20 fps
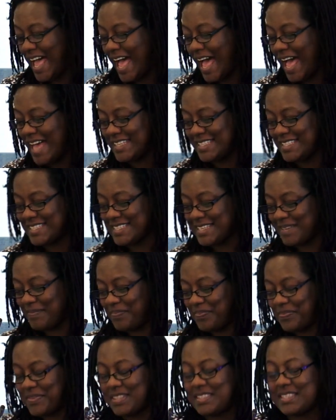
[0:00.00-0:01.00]
And
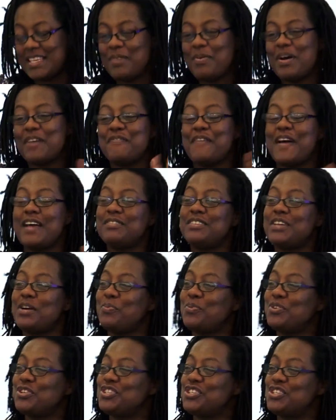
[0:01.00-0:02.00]
so I found out
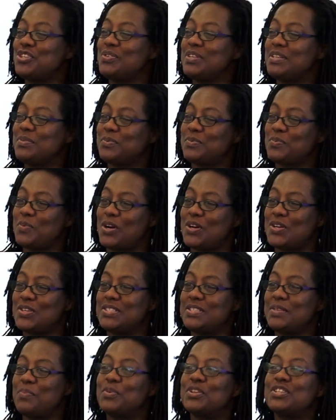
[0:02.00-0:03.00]
what a doula
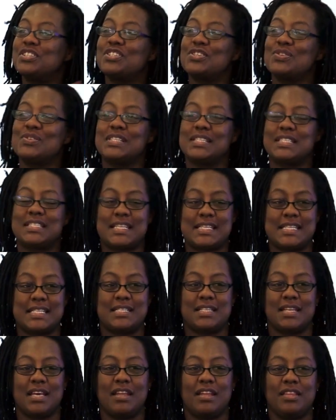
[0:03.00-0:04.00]
was and what a doula
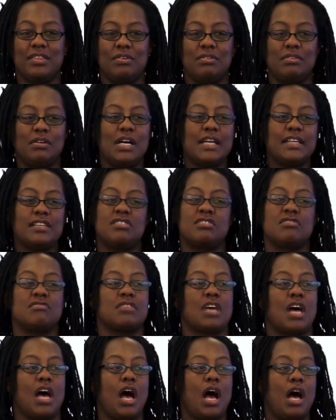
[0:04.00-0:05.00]
did, and I thought, I can do
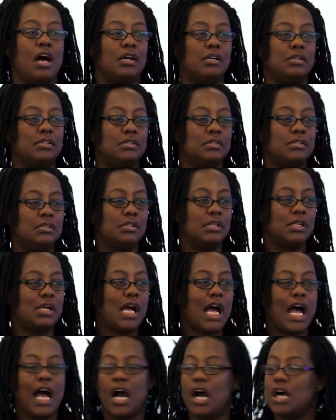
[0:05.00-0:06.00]
that.
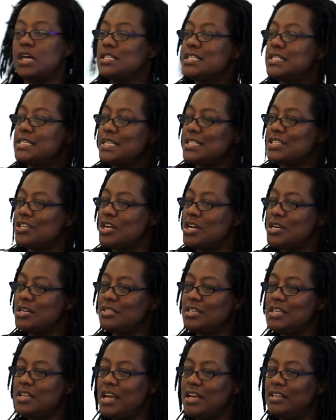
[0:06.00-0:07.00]
How hard is it to,
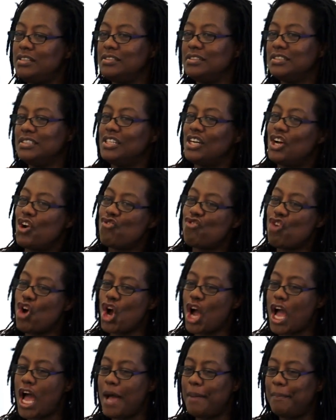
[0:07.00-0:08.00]

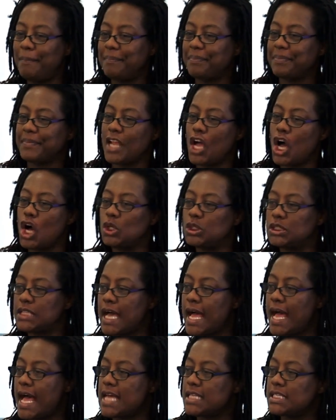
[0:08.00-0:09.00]
rock up, hold a
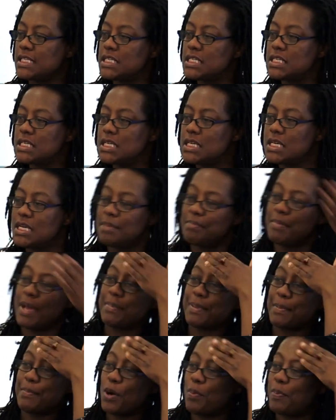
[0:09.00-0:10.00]
hand,
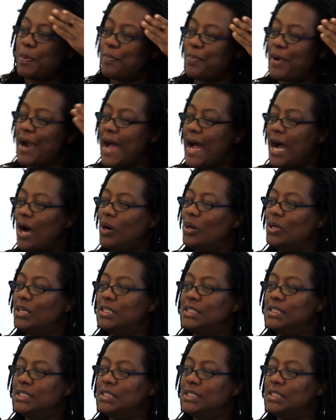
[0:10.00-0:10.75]
maybe mop a brow?